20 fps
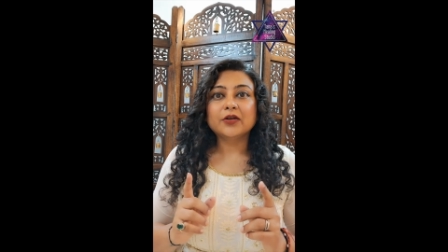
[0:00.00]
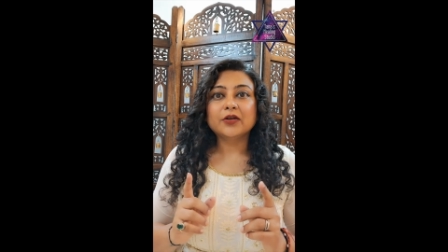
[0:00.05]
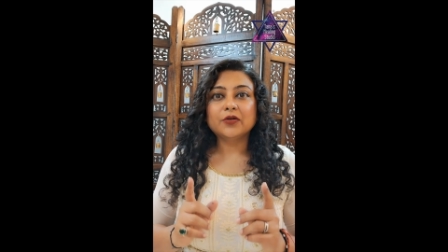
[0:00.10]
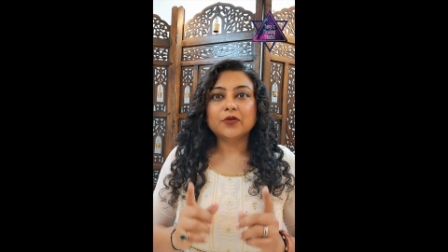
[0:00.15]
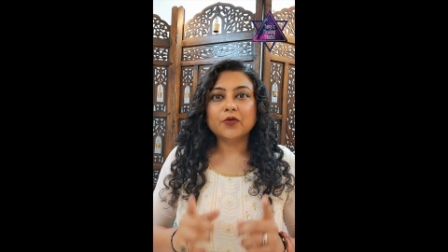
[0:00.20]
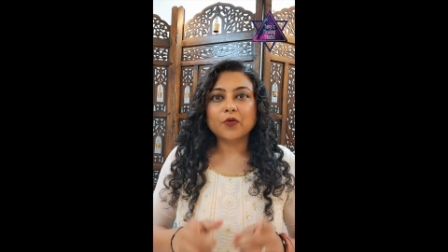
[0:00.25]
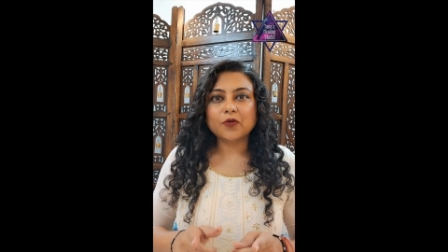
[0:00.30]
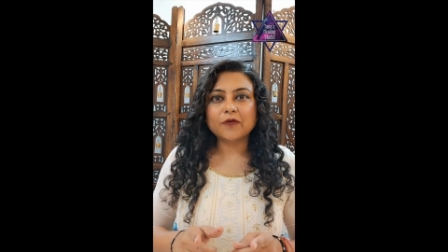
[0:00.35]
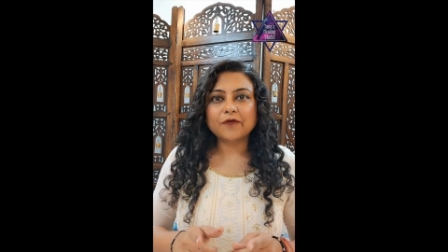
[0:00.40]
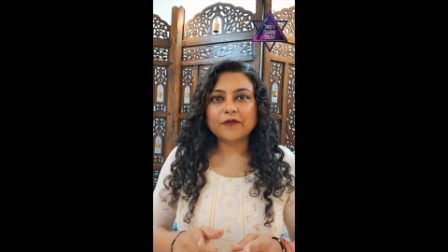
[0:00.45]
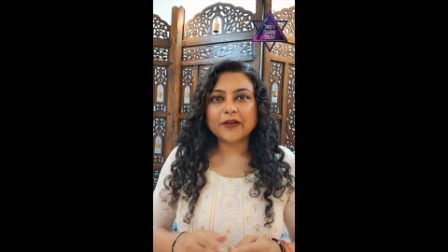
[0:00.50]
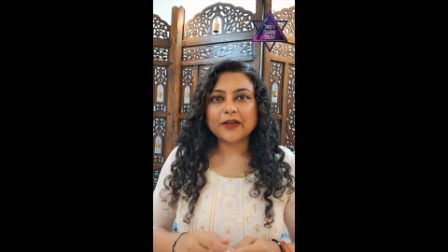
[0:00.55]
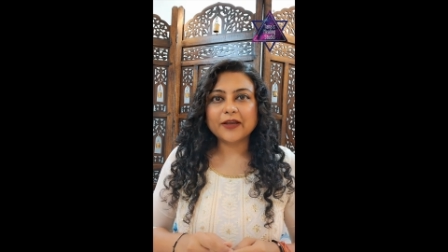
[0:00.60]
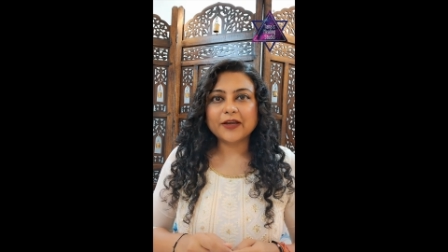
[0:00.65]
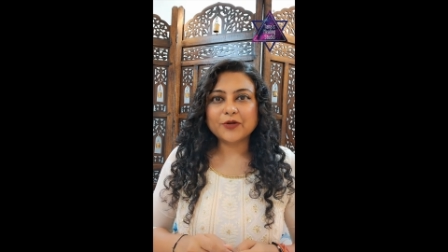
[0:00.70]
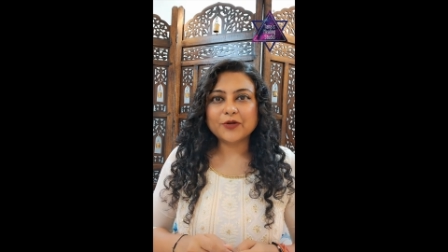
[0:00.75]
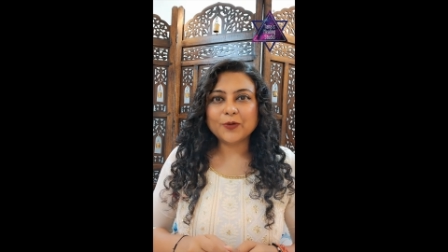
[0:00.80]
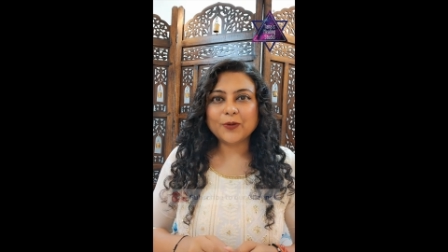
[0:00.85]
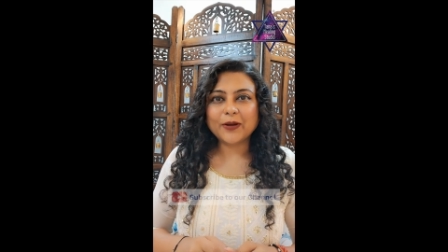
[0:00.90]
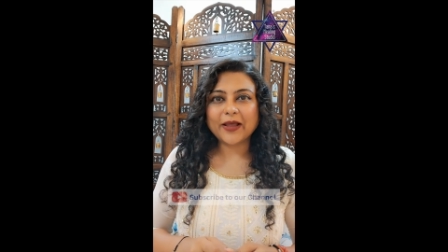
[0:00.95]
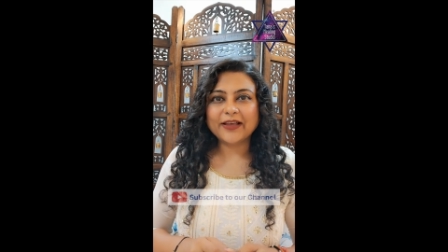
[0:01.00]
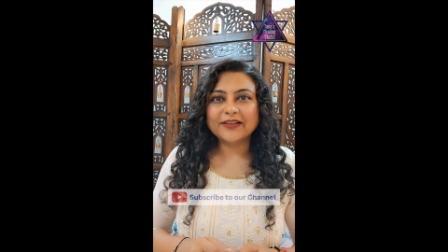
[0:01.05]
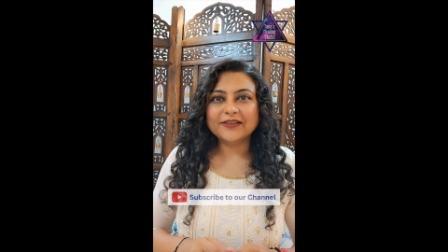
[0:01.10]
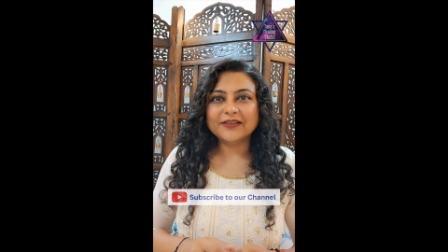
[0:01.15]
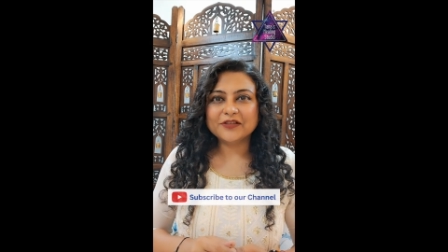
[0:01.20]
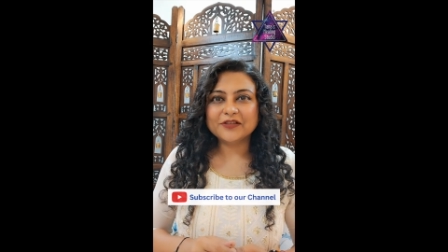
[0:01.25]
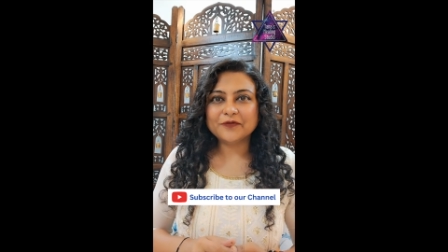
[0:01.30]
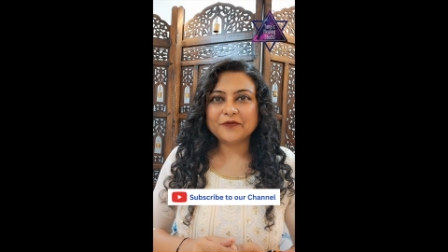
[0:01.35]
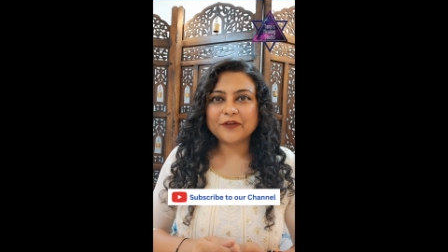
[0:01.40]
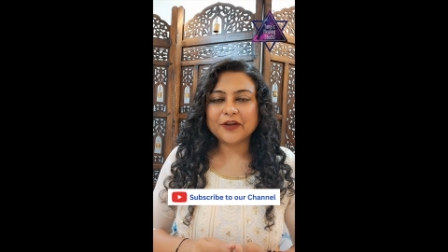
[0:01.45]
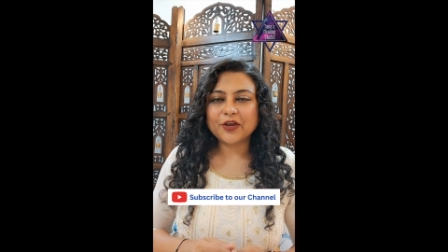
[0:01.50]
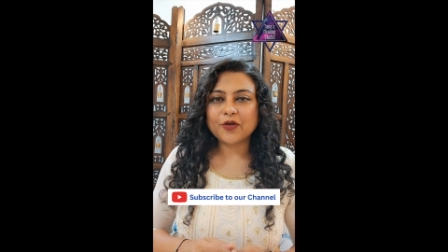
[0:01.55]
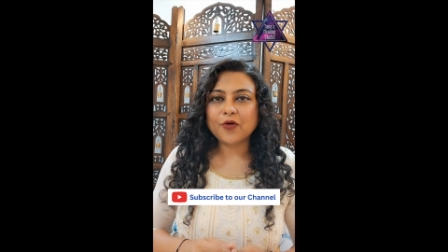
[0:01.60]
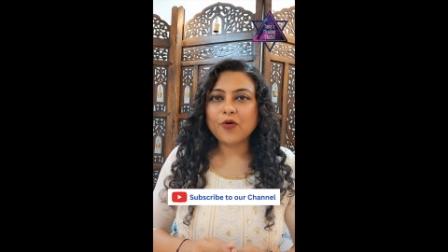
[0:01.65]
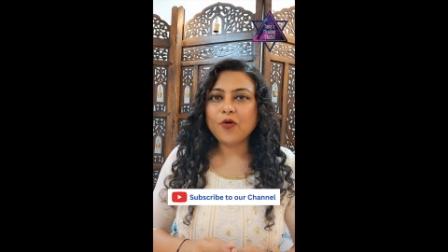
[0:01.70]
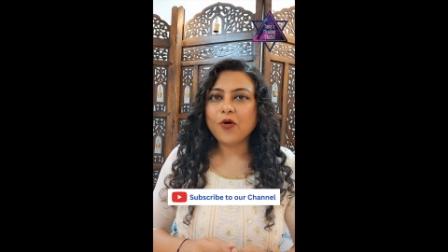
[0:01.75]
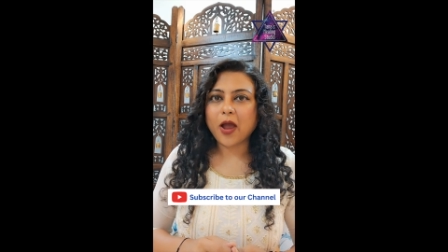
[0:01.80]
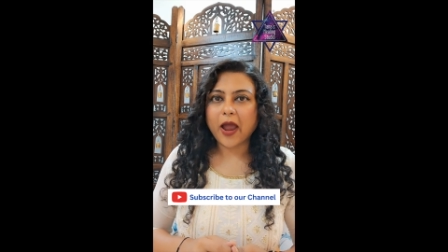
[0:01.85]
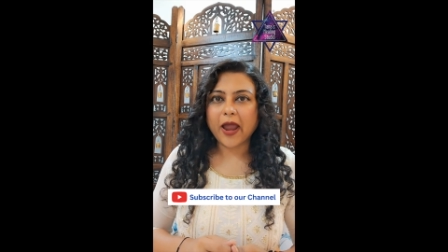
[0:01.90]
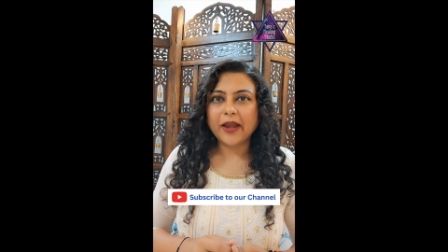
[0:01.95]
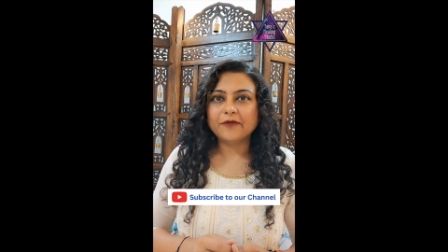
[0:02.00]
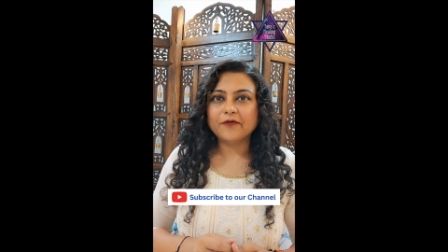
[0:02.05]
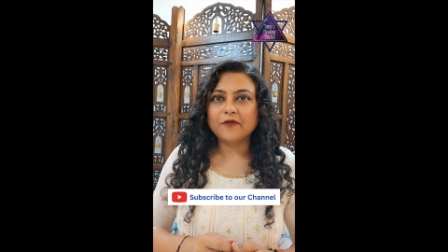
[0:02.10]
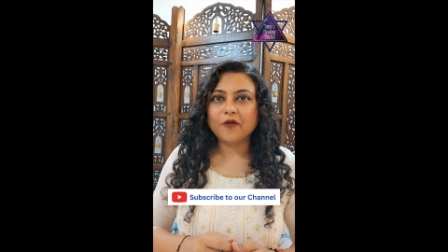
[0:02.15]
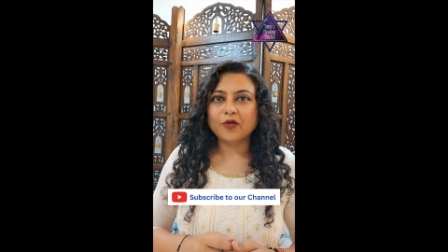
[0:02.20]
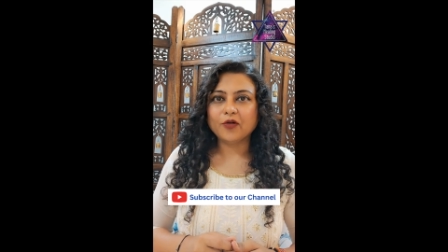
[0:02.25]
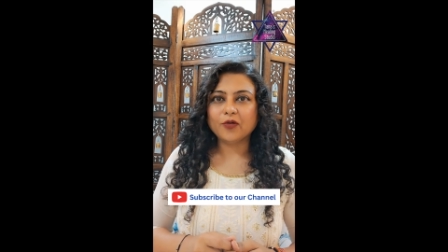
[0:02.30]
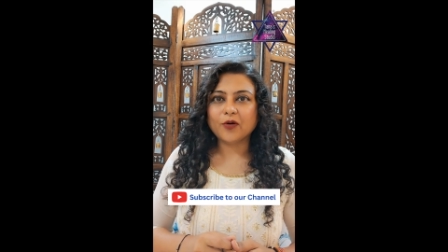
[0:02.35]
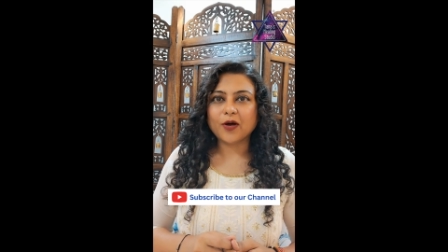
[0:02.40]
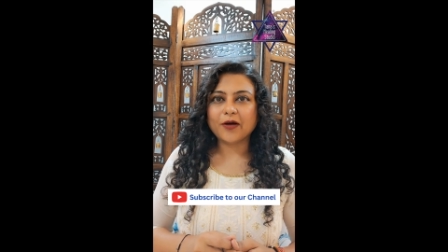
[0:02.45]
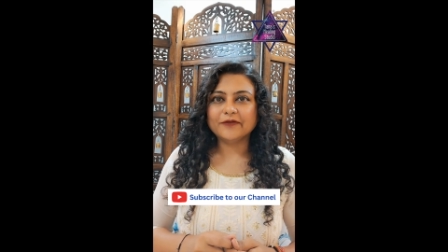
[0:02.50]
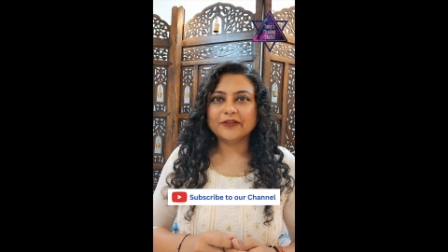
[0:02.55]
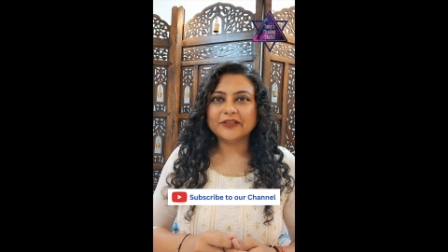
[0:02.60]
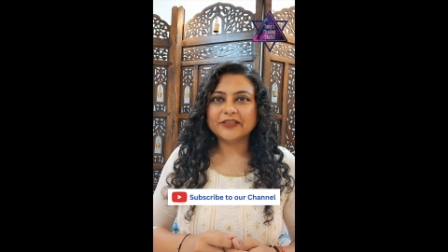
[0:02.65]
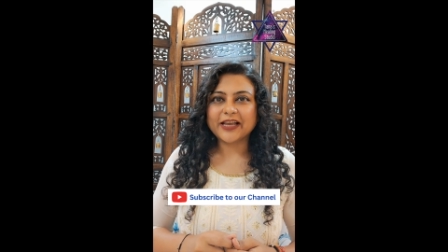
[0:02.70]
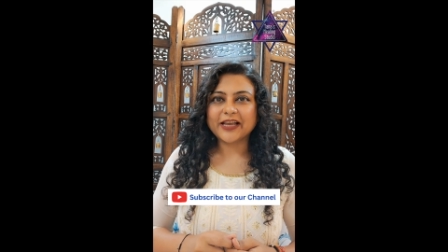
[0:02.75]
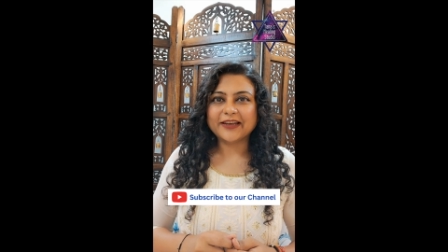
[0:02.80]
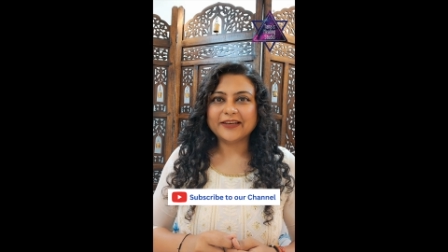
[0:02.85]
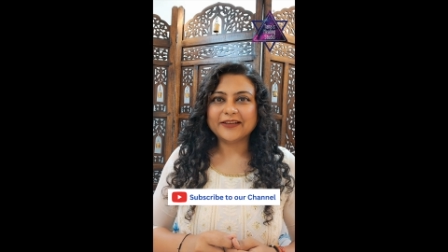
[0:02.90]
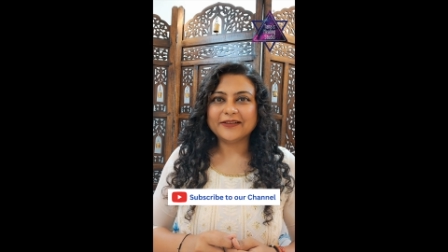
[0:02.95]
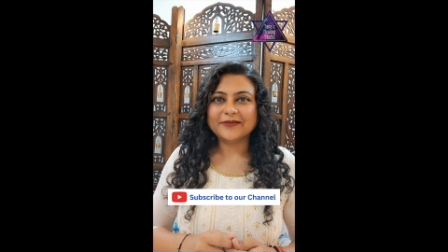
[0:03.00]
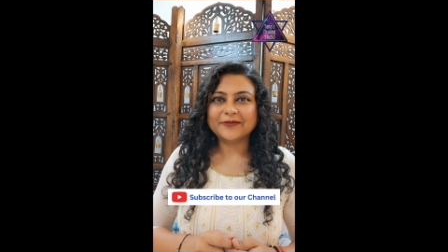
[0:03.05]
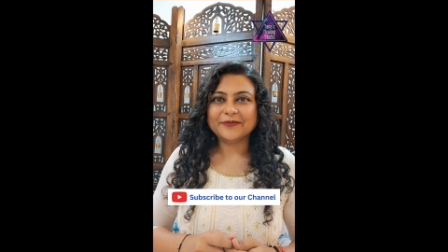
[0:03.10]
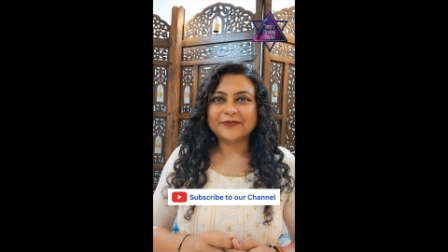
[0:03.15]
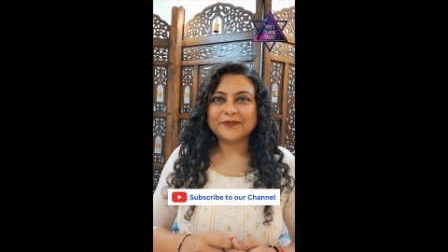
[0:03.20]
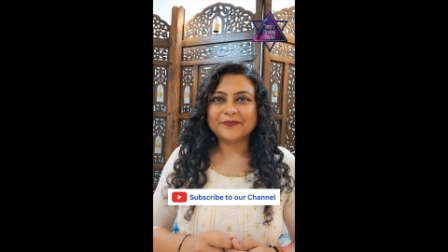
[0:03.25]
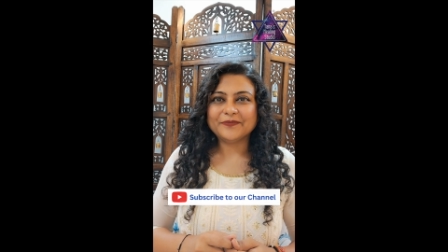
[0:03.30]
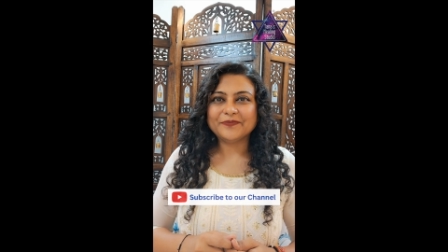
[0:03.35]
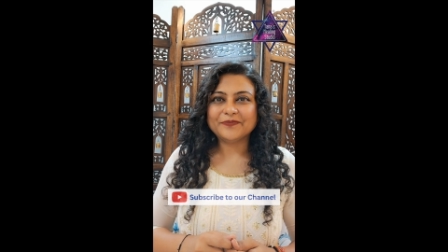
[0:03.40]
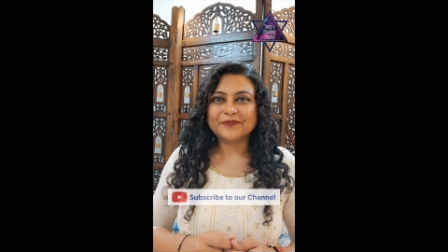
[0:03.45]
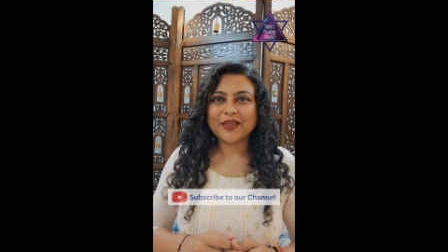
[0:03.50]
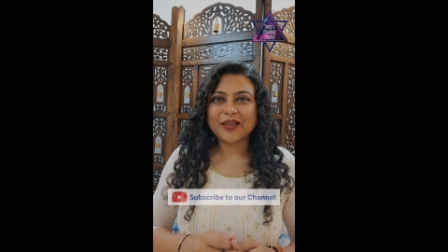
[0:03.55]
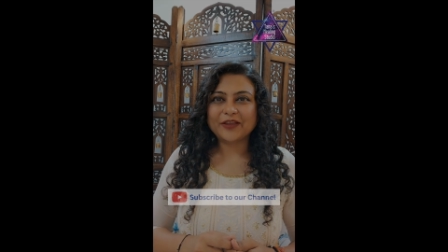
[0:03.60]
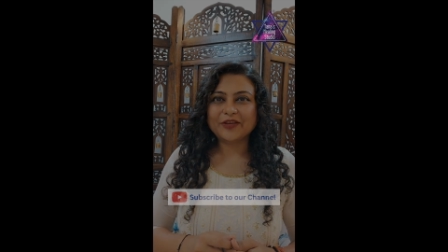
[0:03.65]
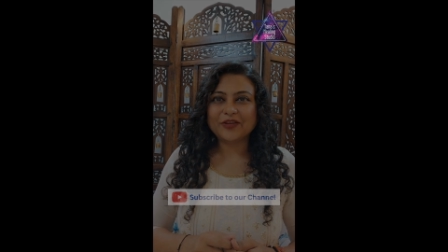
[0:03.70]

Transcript: don't forget to like this video and follow our channel. Thank